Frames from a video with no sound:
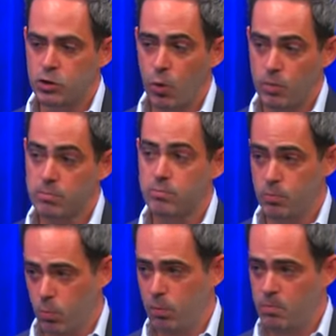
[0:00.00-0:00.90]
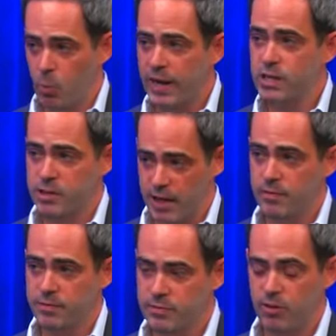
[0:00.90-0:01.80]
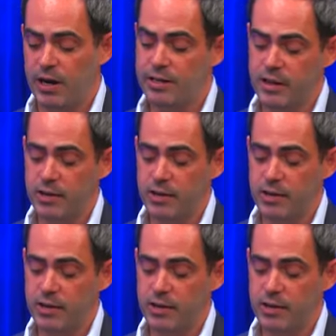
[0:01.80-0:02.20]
So wage theft, right?